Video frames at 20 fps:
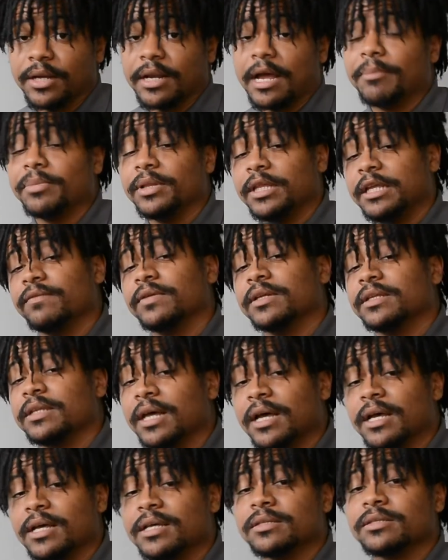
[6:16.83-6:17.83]
I believe it
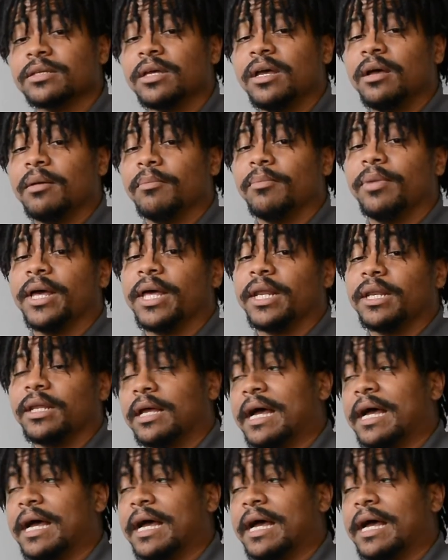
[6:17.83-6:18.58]
does, but